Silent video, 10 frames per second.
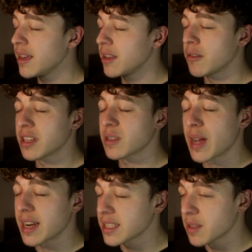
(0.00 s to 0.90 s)
you know this
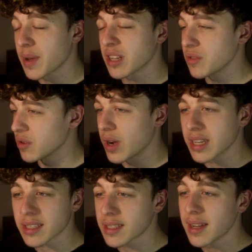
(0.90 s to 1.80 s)
man has the best
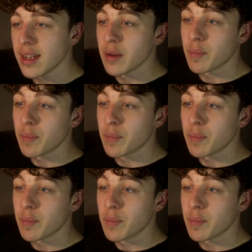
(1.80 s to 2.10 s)
requests,